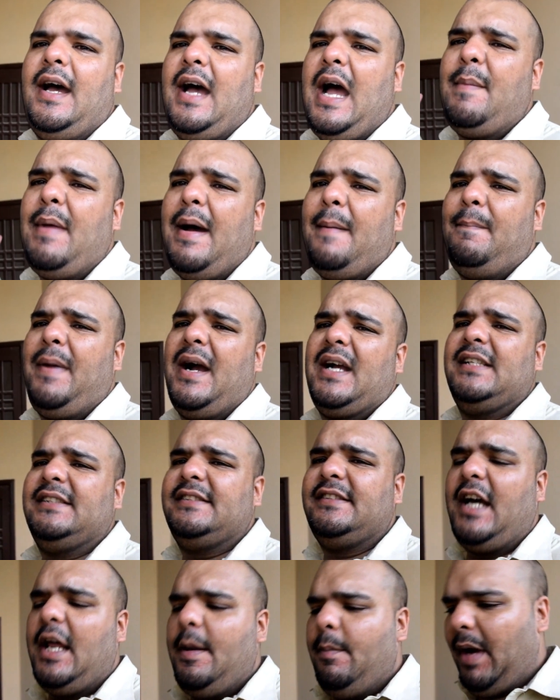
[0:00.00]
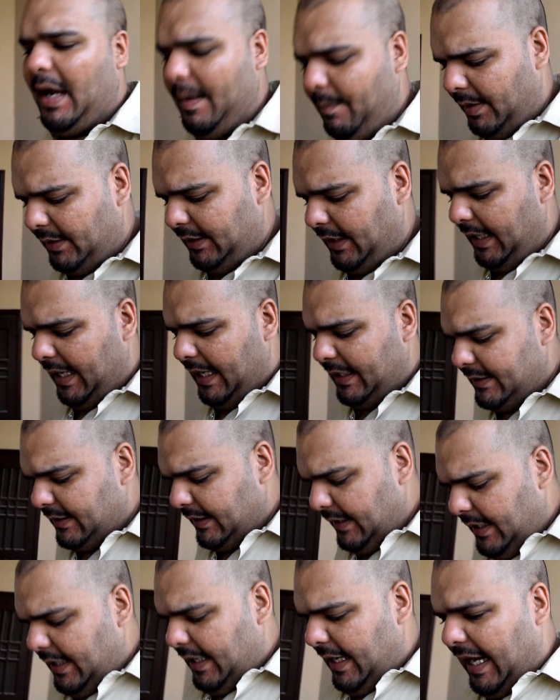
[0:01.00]
I'm at Pakistan, my motherland,
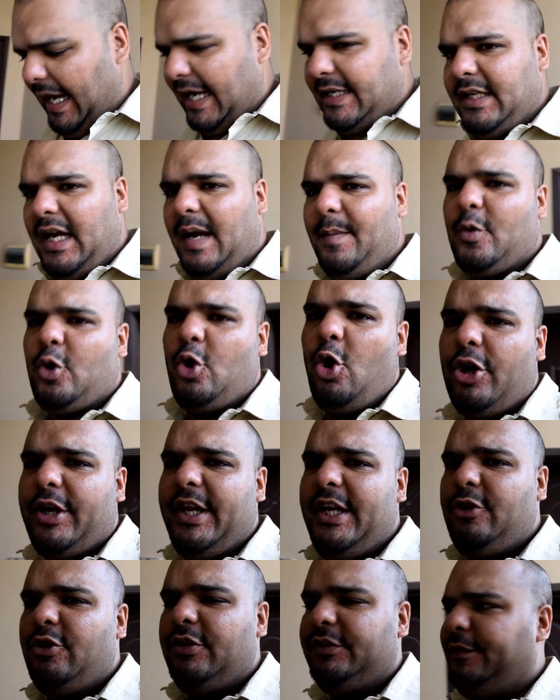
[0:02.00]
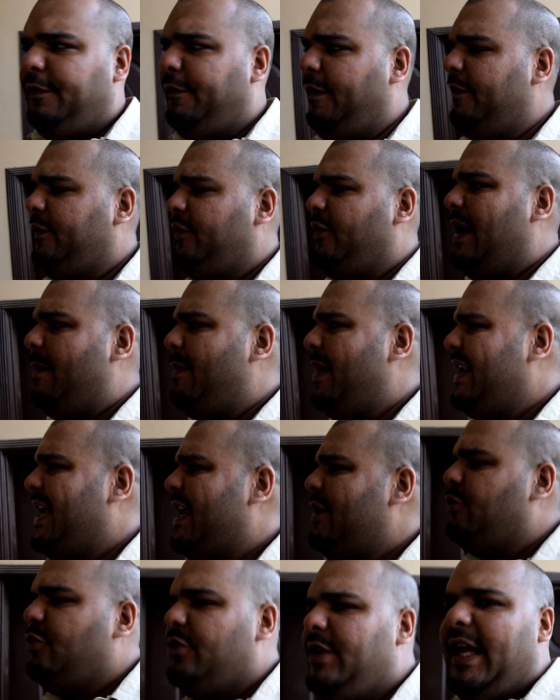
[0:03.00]
and I'm cooking to his 5th
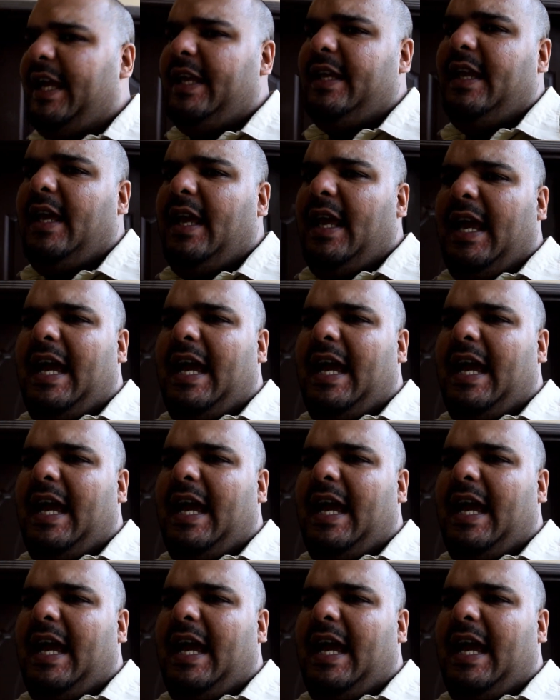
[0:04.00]
Ramadan today.